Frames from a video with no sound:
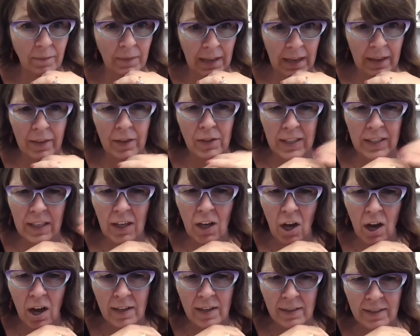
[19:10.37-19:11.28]
Yeah, there's
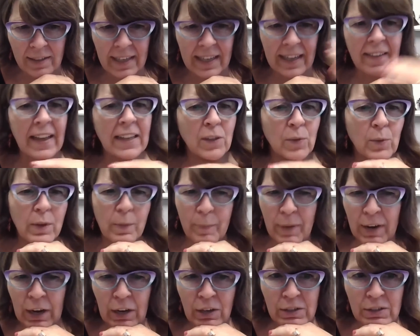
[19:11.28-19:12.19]
a cost thing, and that's what
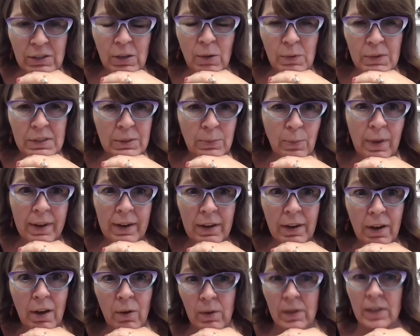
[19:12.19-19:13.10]
the parents always
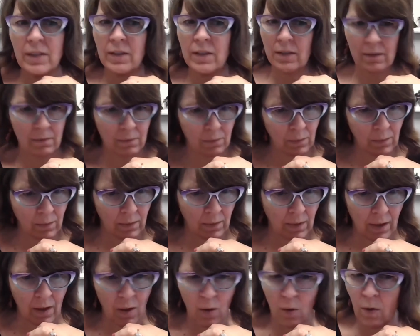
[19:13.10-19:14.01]
want to know is,
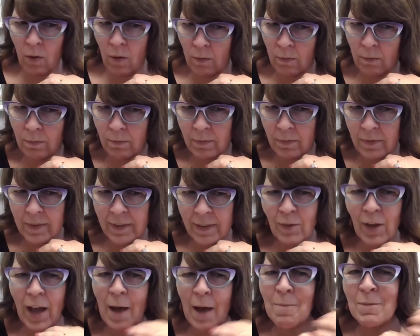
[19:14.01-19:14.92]

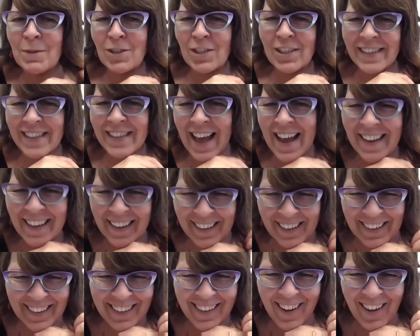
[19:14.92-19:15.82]
how much is that
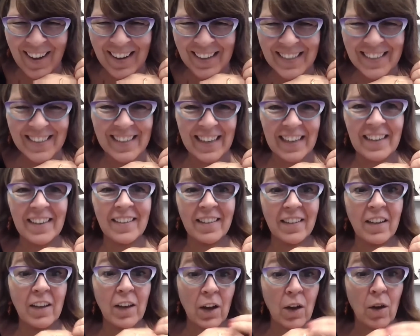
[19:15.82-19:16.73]
going to cost?
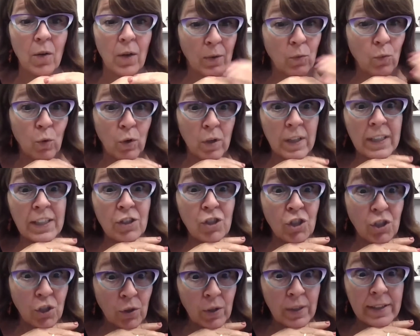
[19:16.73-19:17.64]
And will
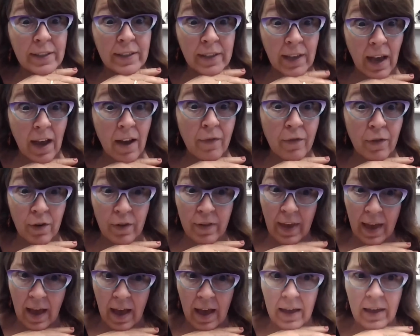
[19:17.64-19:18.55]
insurance
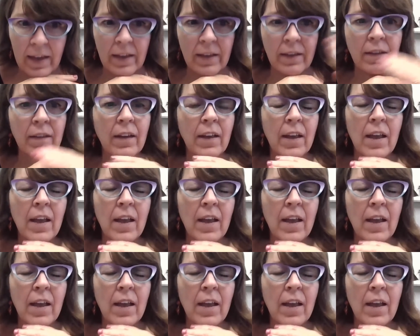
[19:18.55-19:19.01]
cover that?